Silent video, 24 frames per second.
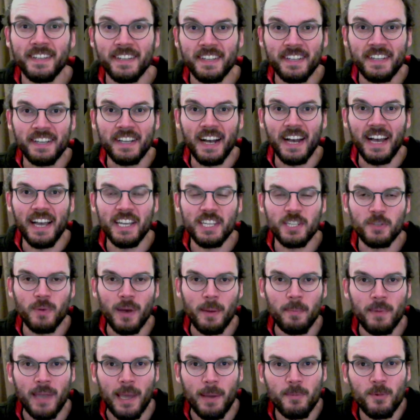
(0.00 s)
Guys,
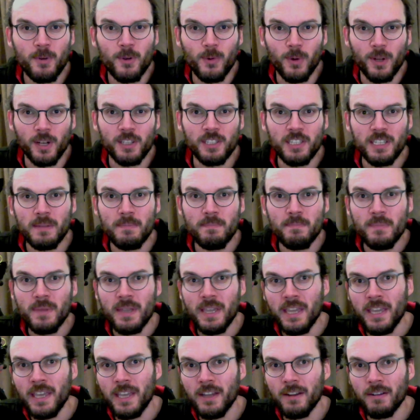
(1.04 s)
webcam quality me
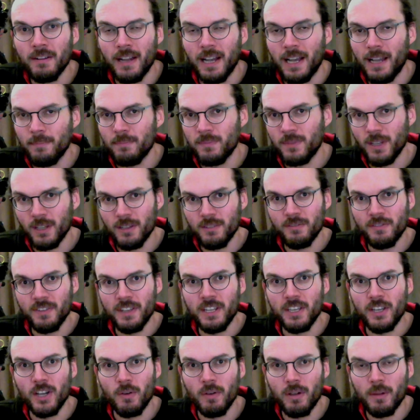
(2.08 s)
here. I'm done
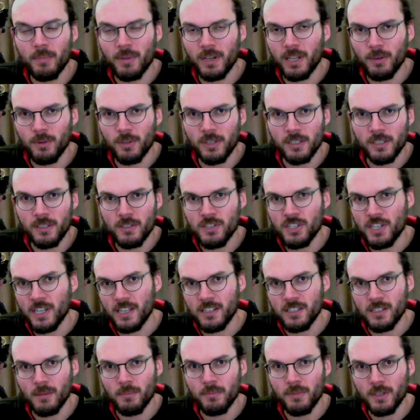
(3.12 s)
videoing, but I wanted to share
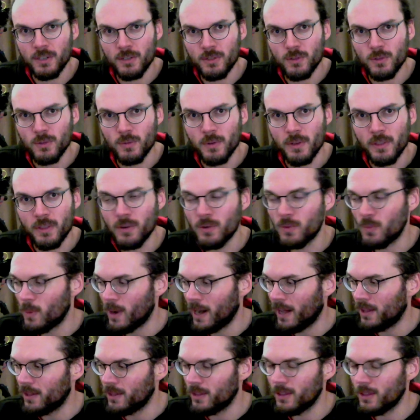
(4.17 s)
something cool with you.
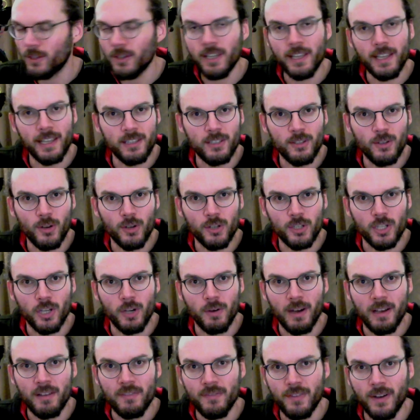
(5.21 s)
While looking at the audio,
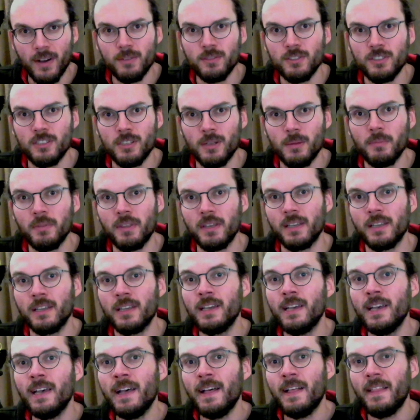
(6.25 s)
I found something
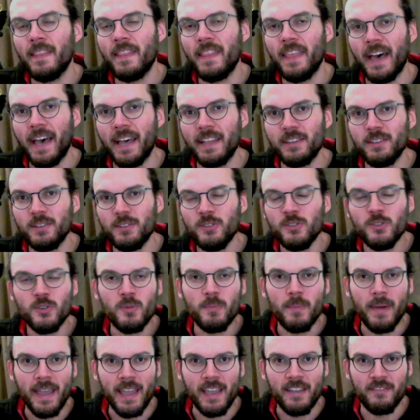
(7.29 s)
that you
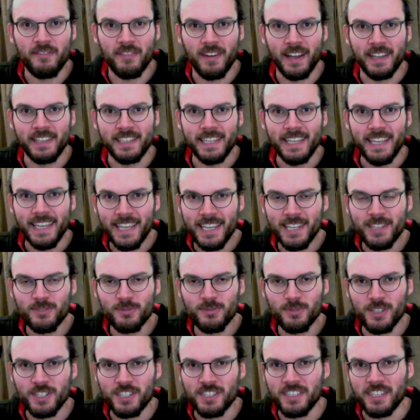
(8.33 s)
may find
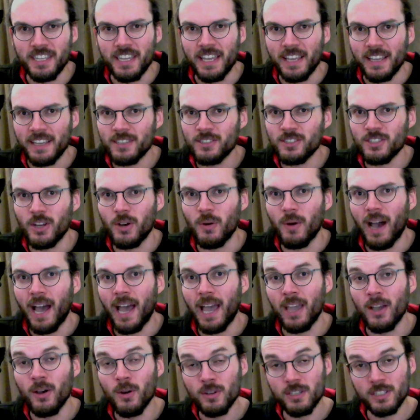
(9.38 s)
interesting. So I
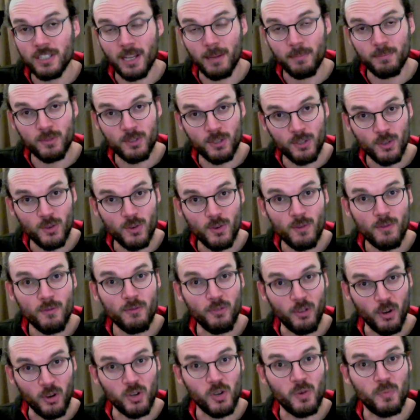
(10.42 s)
hooked up two
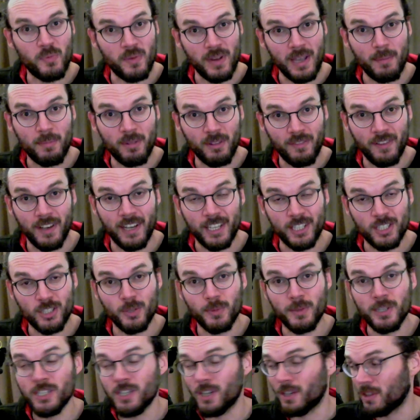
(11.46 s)
phono preamplifiers to
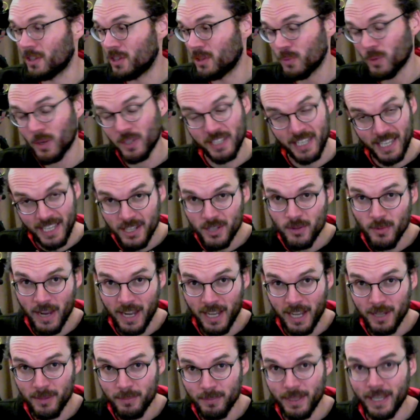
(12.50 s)
each other, the one in the
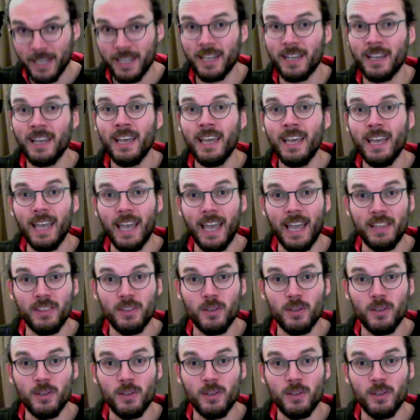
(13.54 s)
record player and the